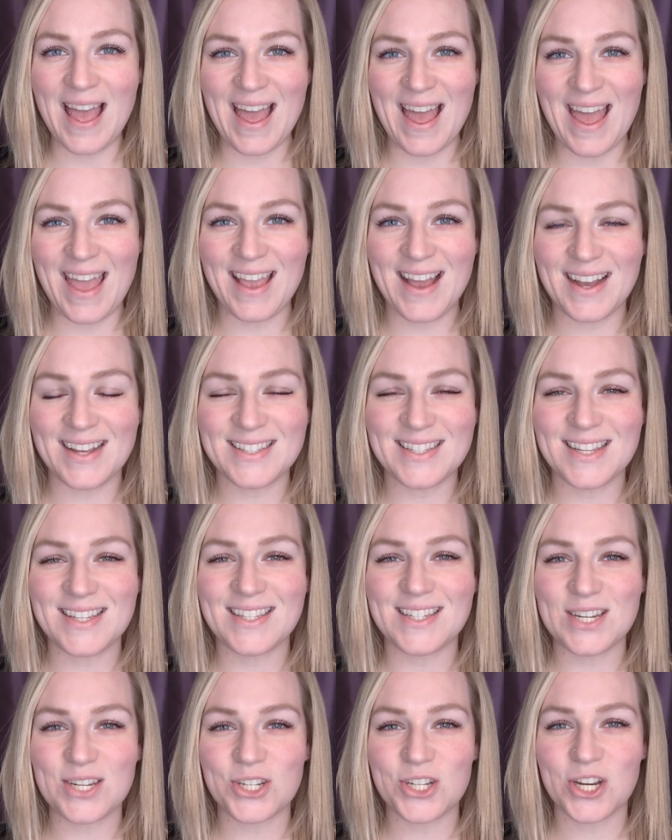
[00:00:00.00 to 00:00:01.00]
Hey guys, it's
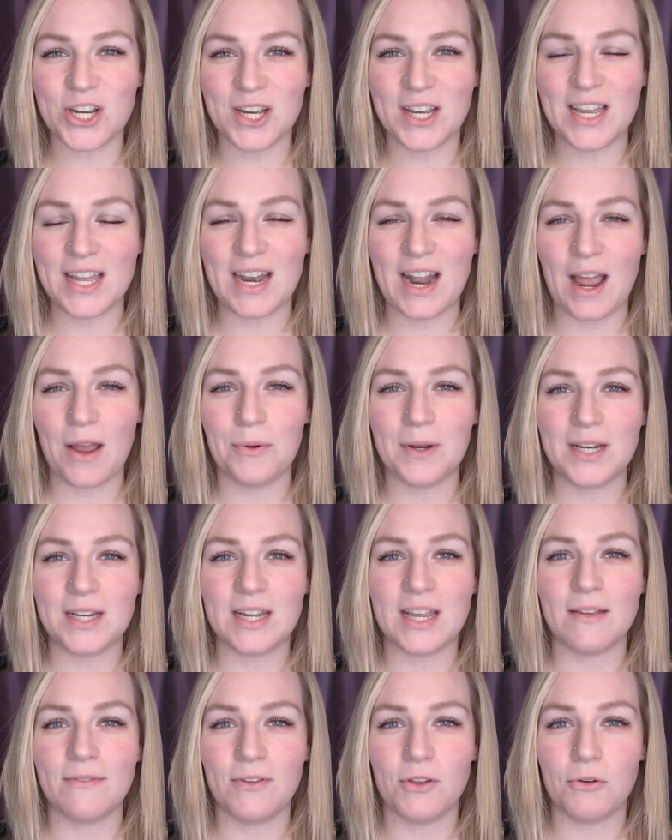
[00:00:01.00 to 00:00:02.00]
Tisha, and I wanted to
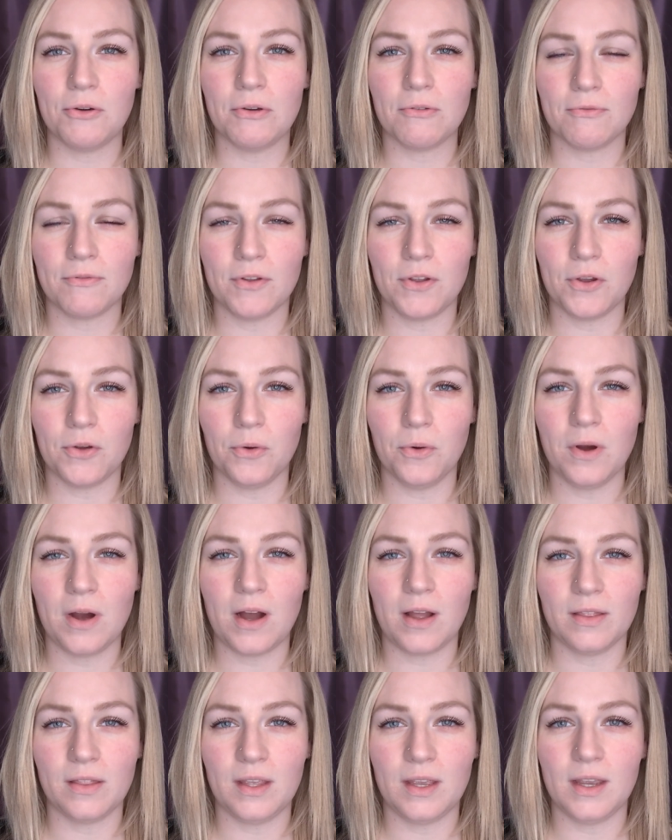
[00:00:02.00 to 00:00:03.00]
give you a review
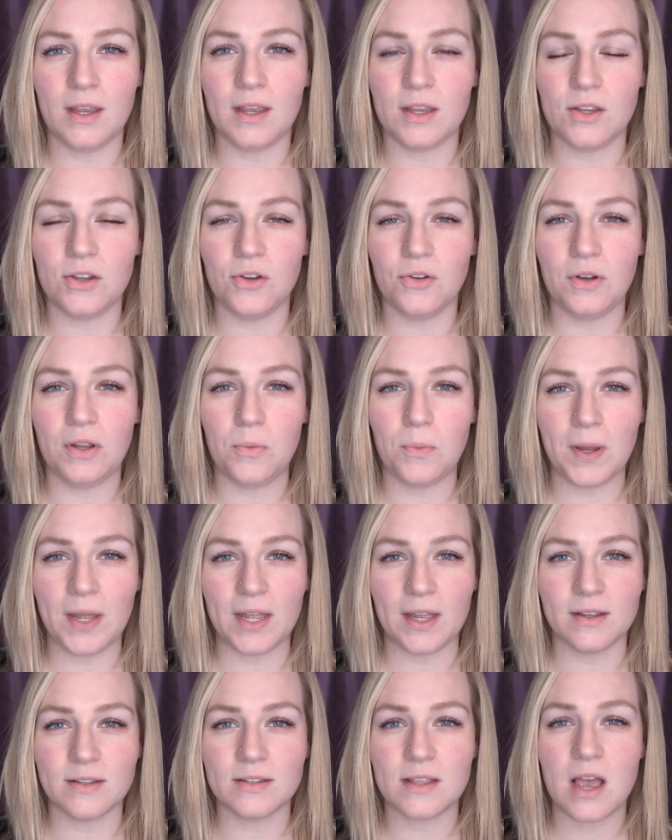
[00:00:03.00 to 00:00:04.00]
on the
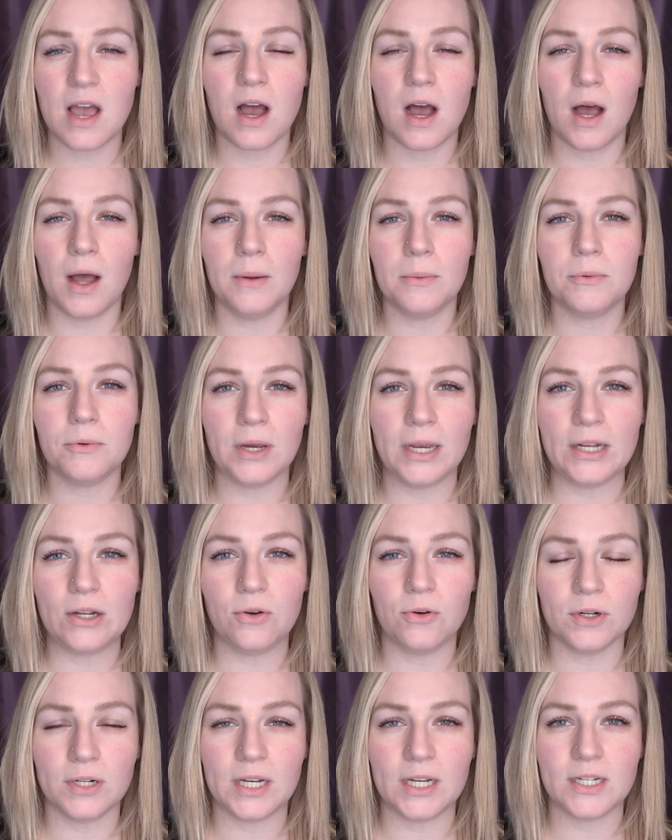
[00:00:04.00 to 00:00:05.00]
UniWigs Upgrade
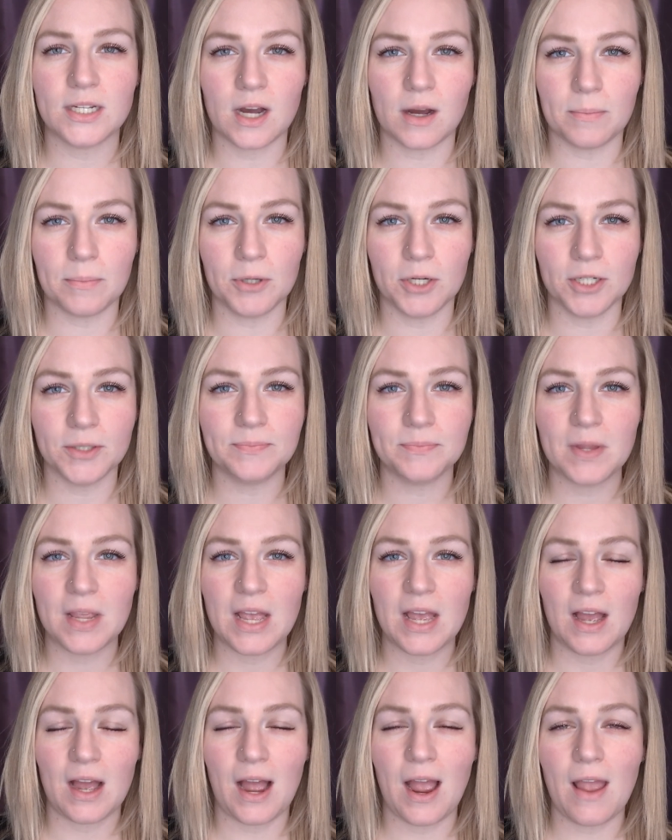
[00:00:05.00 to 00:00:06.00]
Courtney Topper.
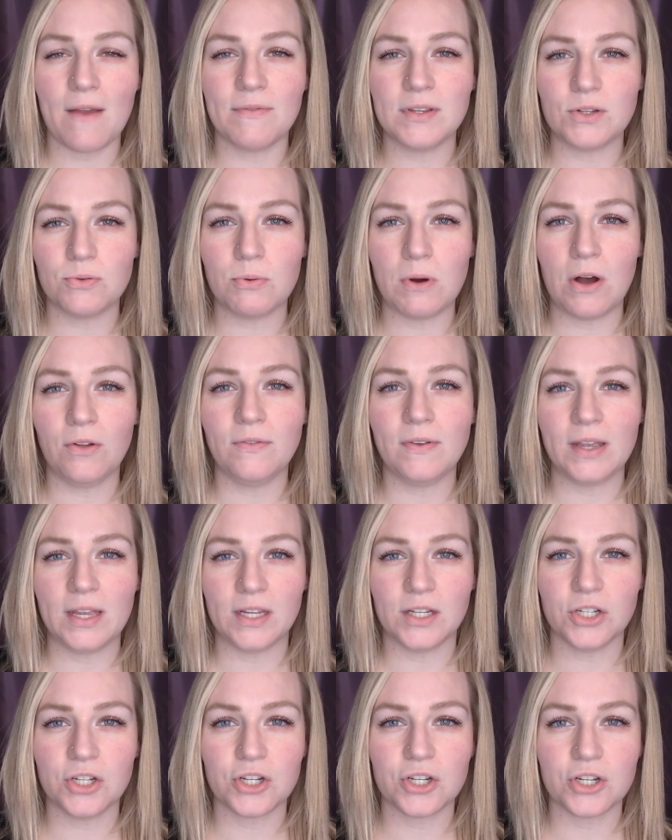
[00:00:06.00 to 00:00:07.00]
I have the
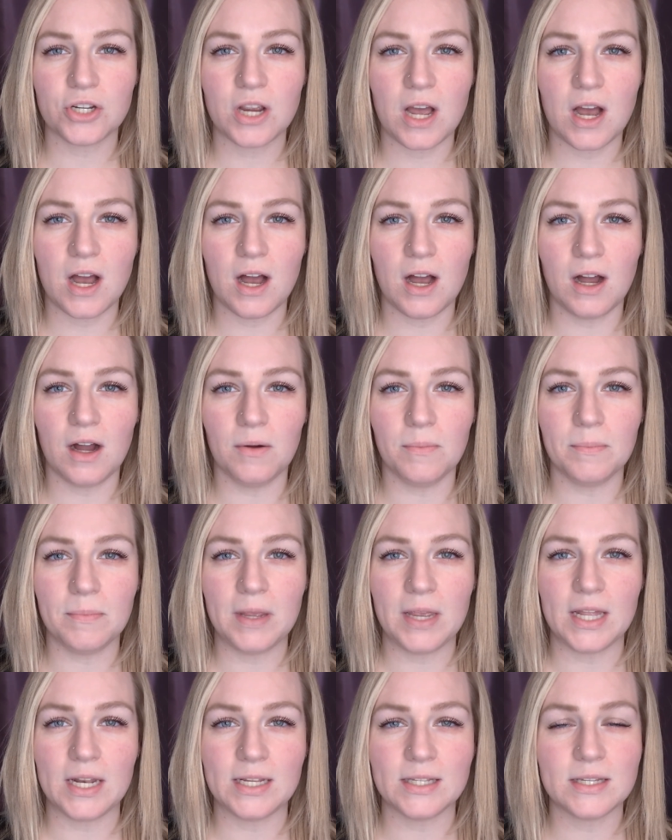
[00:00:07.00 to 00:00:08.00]
12-inch, and
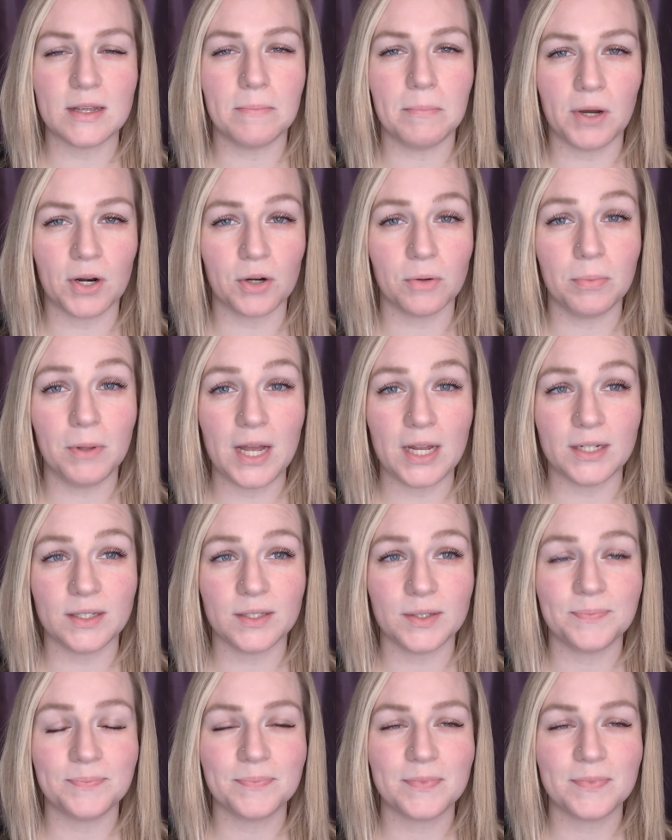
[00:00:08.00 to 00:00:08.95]
it's in Butter Blonde.